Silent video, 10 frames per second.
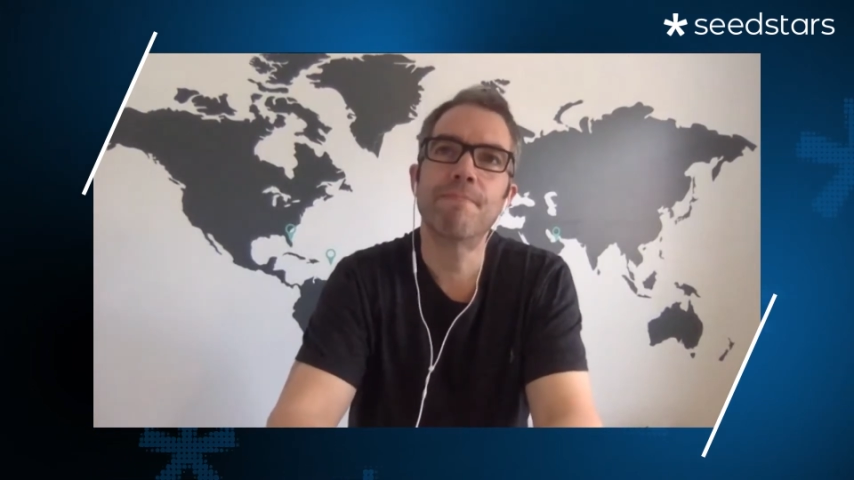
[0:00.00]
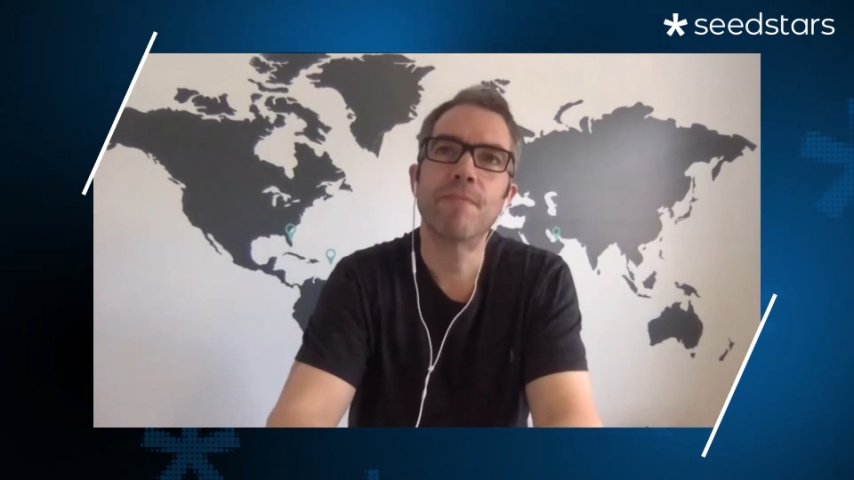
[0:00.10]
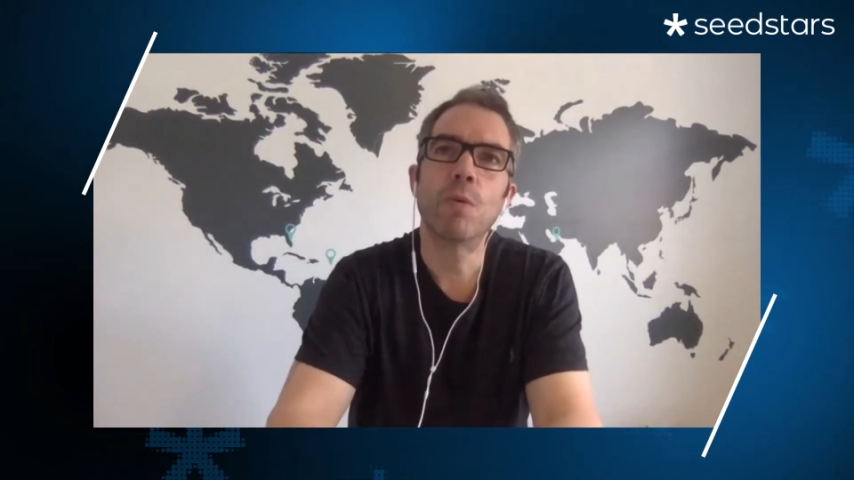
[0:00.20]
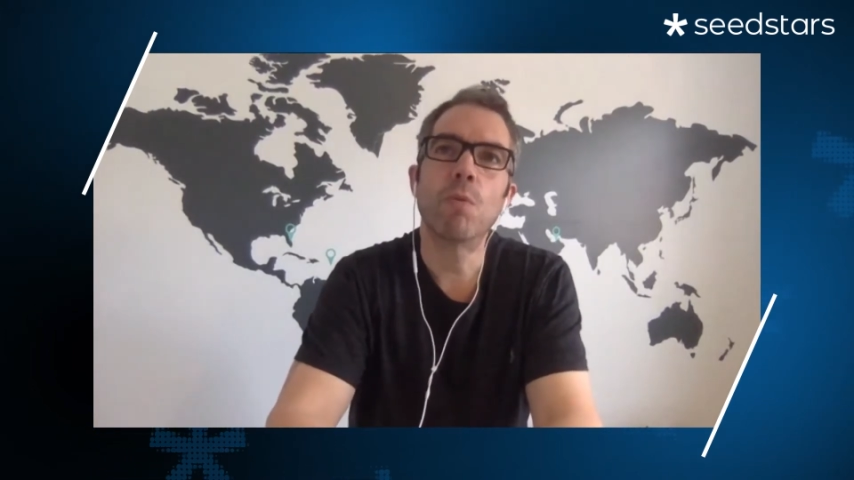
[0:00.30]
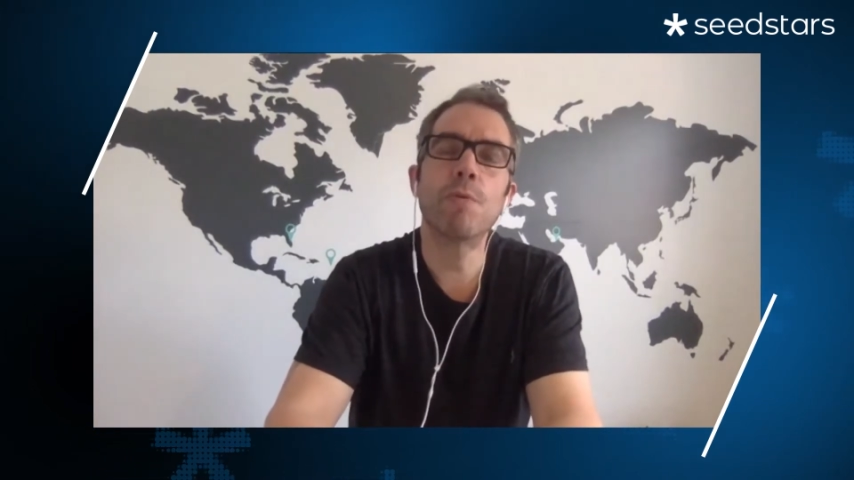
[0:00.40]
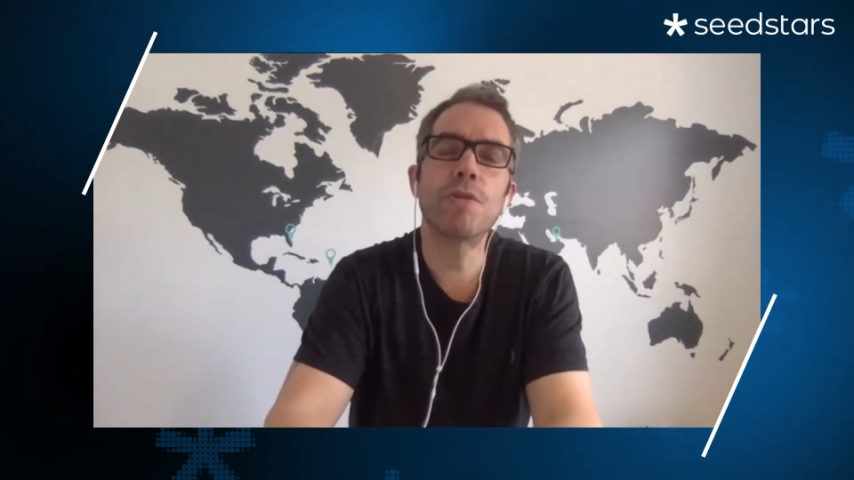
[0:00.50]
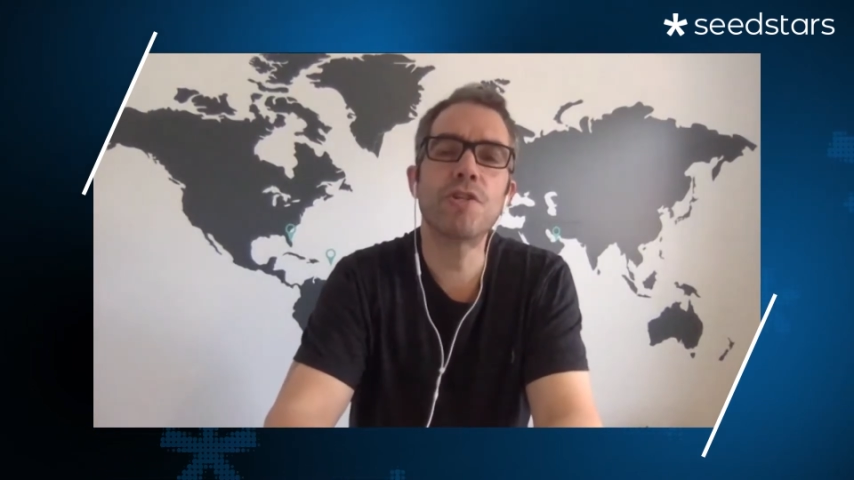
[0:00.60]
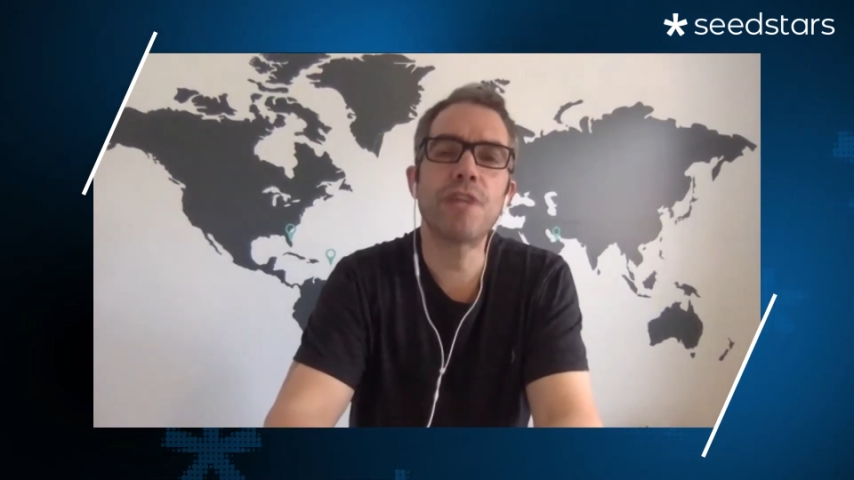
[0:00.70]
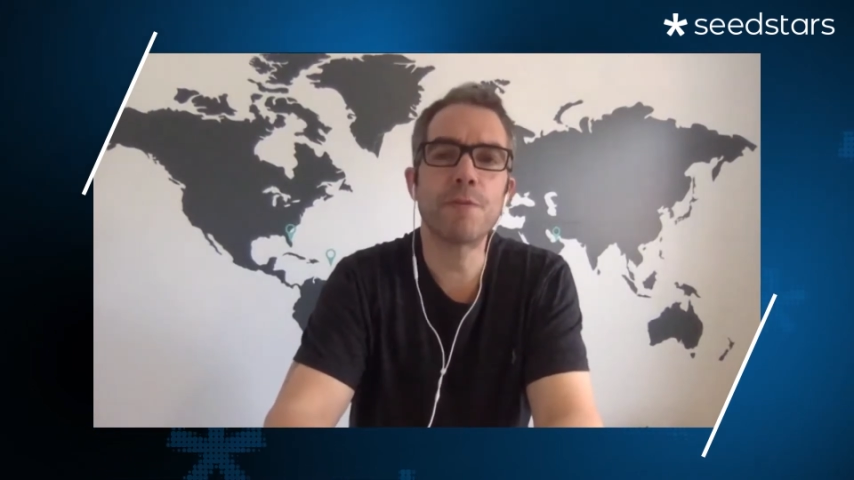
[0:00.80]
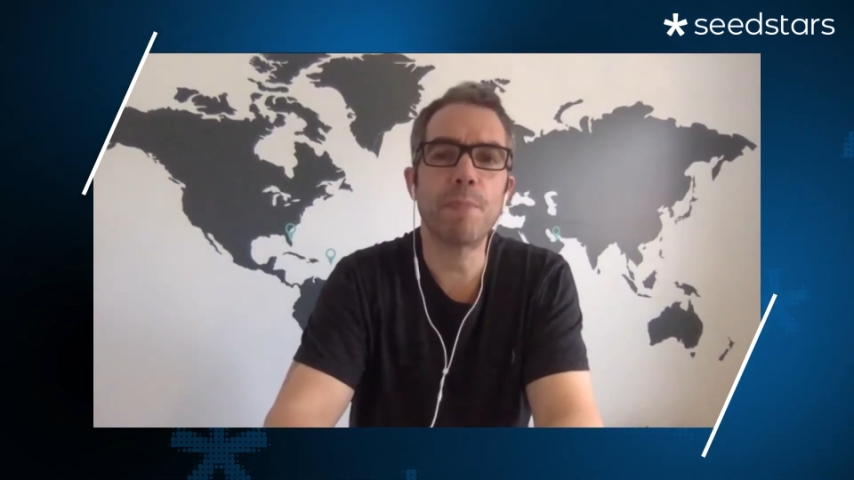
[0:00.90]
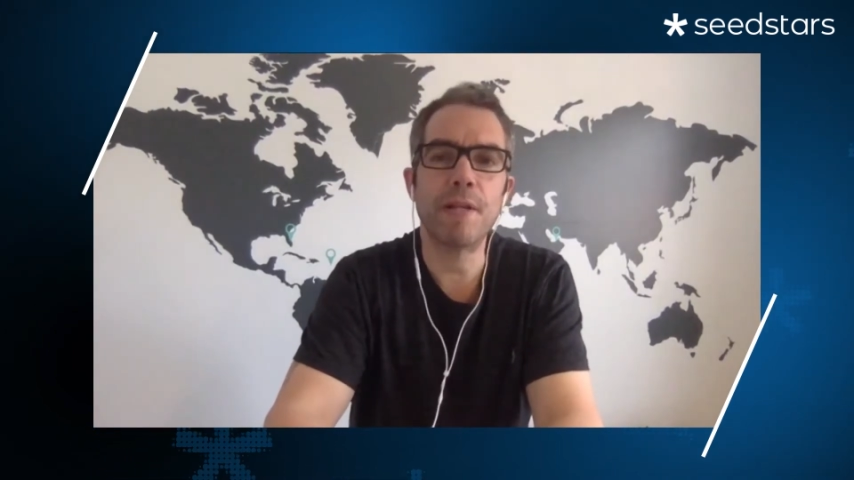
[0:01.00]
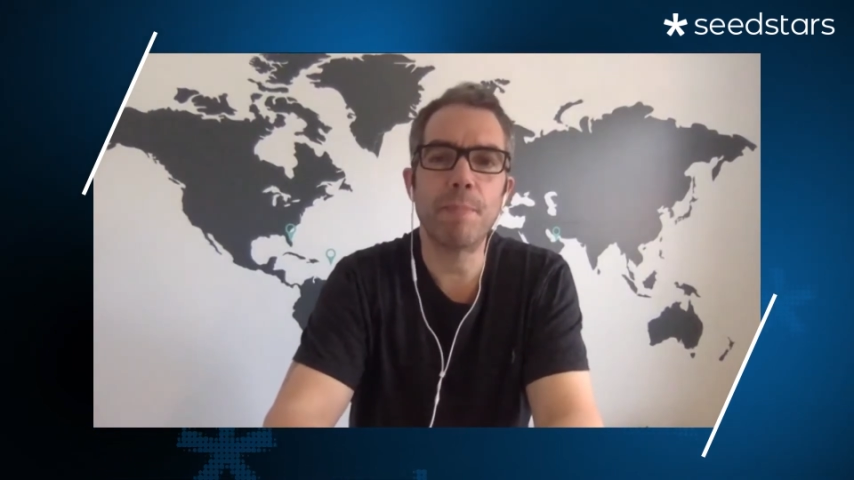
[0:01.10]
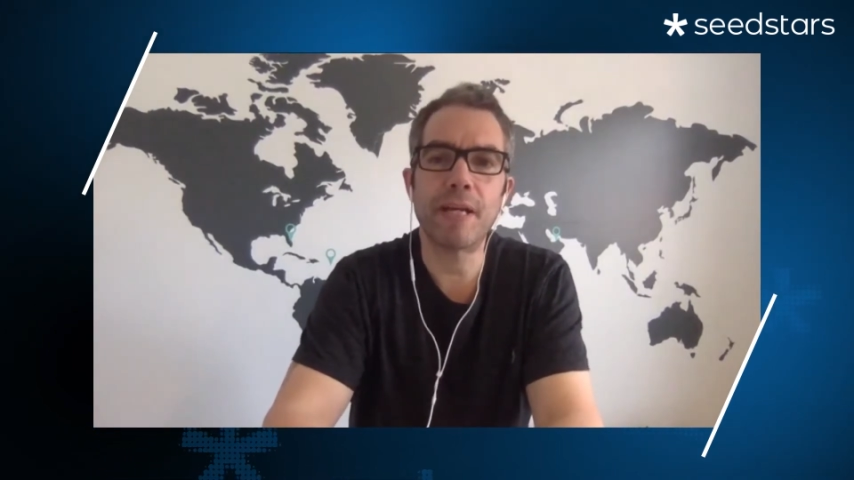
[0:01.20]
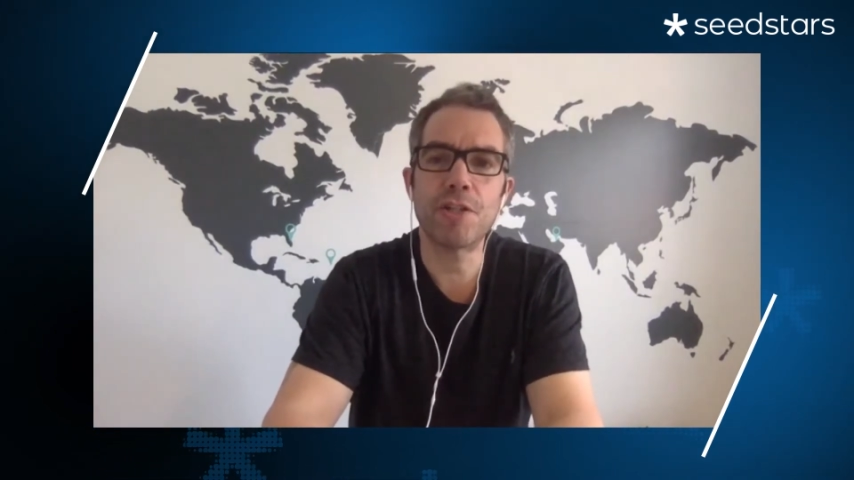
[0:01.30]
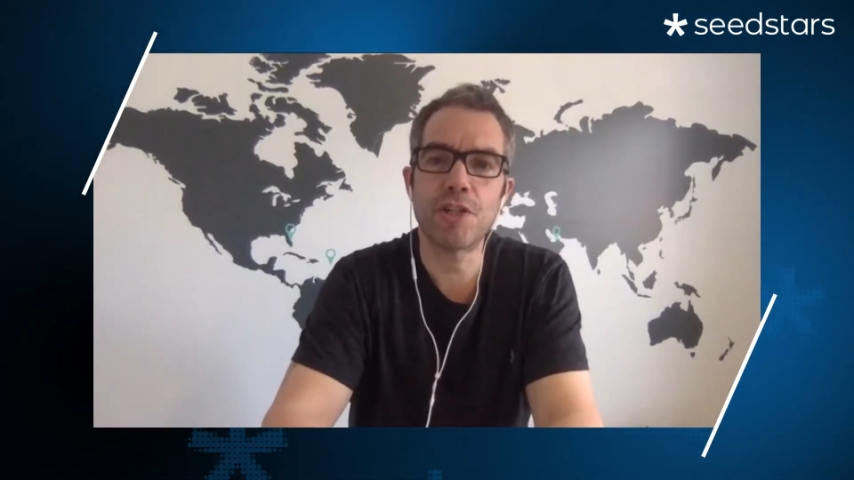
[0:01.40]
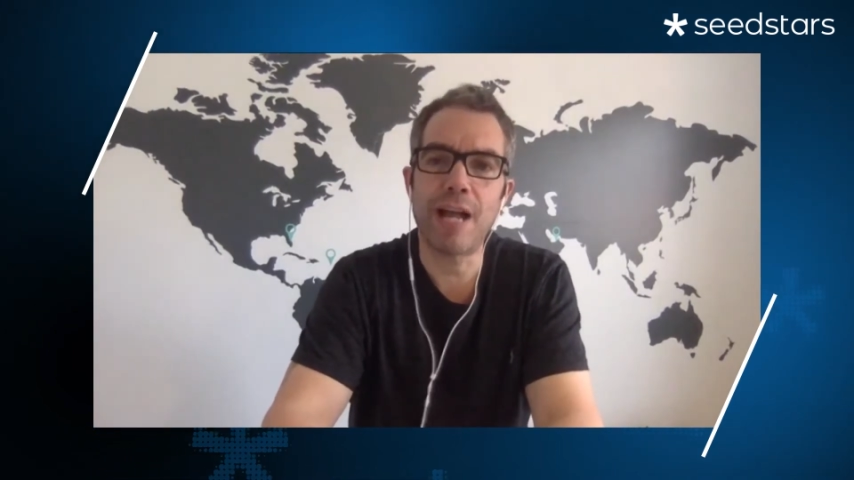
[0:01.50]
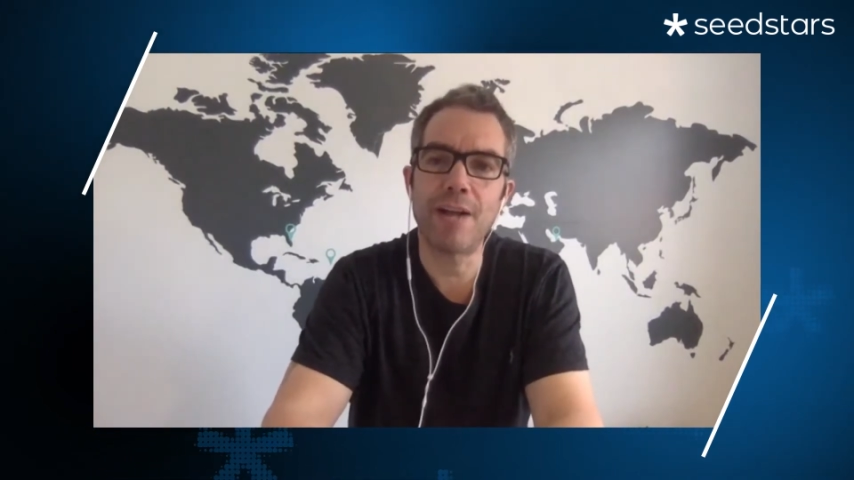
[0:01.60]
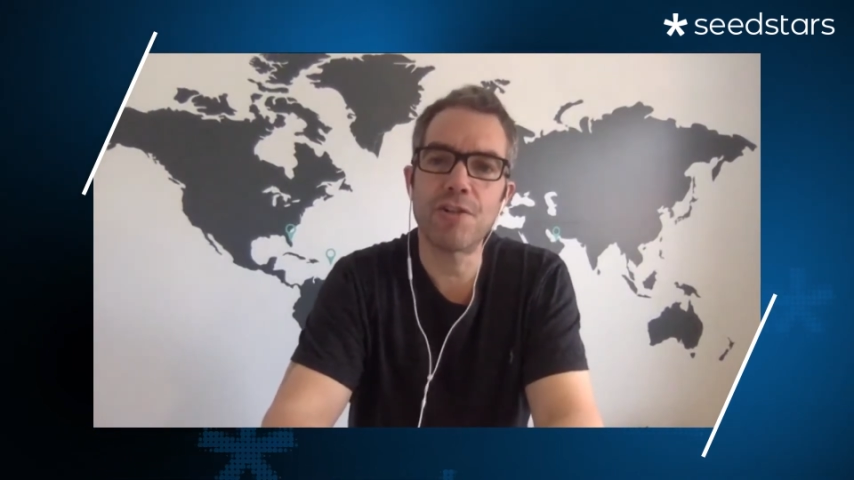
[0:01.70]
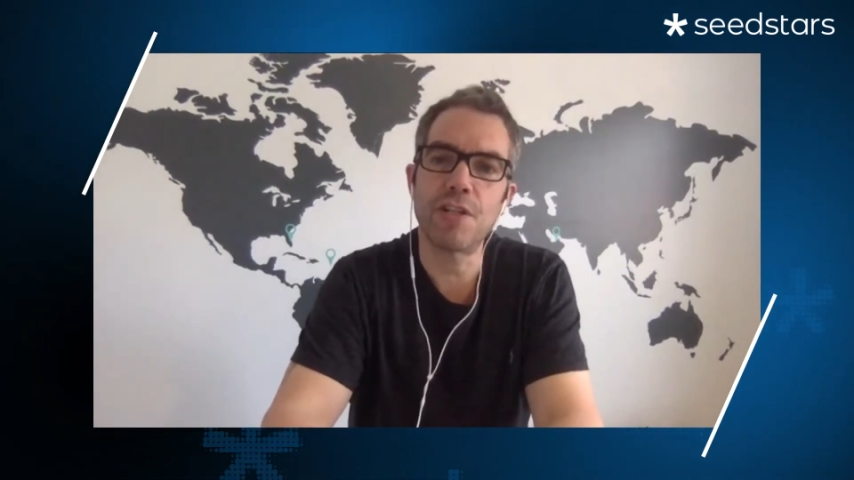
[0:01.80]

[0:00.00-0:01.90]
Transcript: What would you say has been the biggest challenge